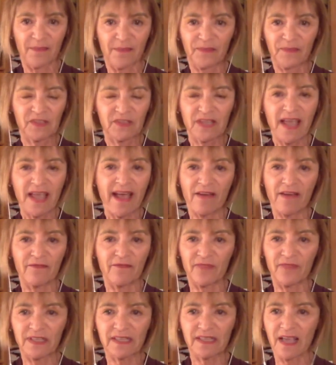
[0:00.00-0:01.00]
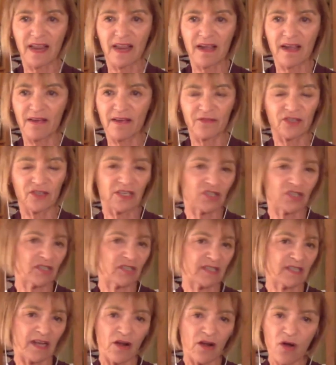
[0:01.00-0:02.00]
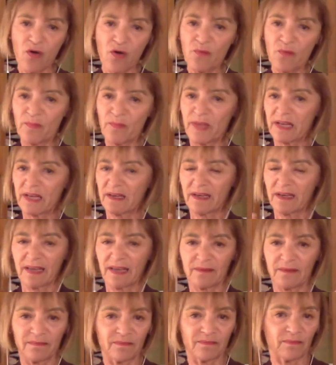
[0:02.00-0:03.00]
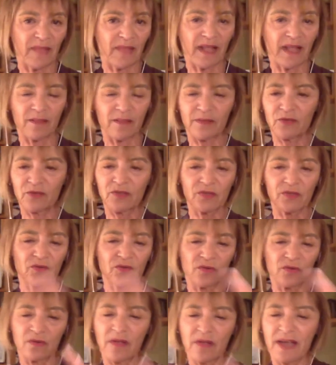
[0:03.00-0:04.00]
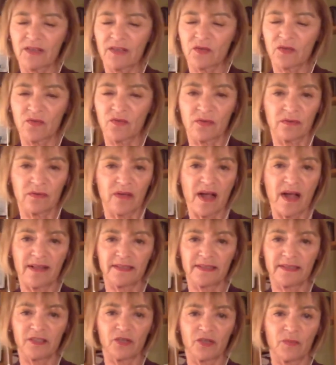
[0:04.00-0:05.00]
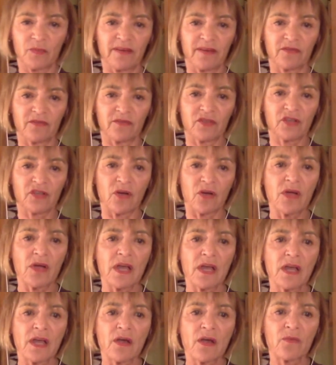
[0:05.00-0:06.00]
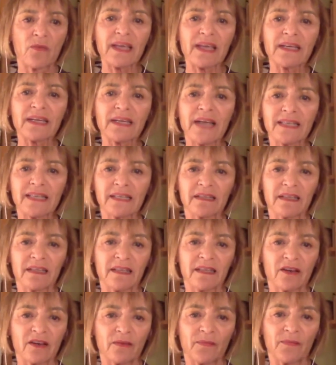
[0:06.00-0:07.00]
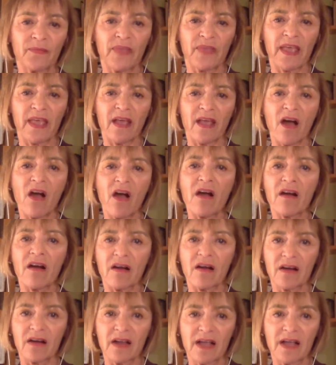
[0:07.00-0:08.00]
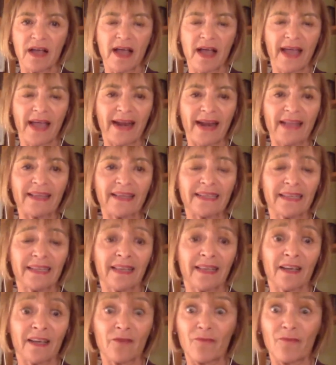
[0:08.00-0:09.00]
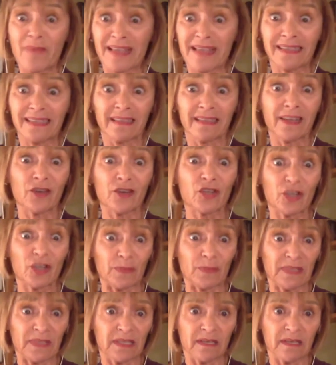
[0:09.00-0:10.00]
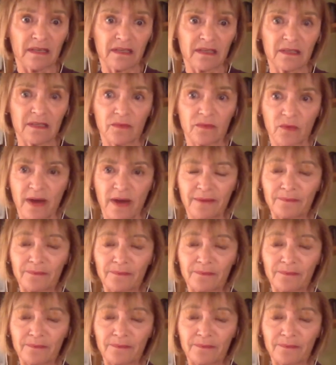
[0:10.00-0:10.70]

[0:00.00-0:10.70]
to have these kind of conversations at home and at elementary school, high school, college, whatever. So recognizing that they're they are, and I like to think of them as leadership skills, right?